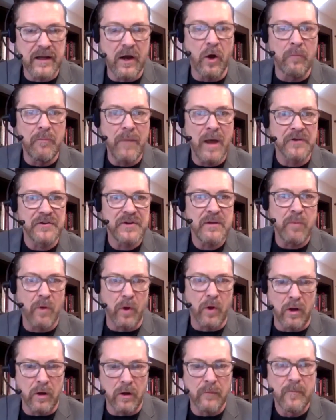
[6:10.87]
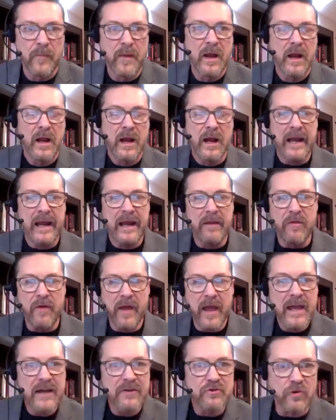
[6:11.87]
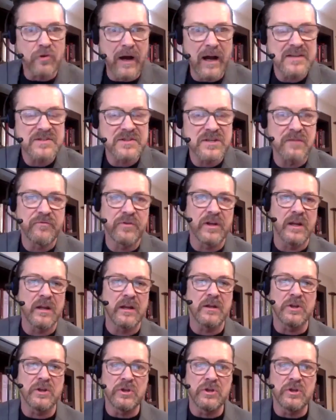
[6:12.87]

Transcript: on Mount Ebal, and they had dry sifted it.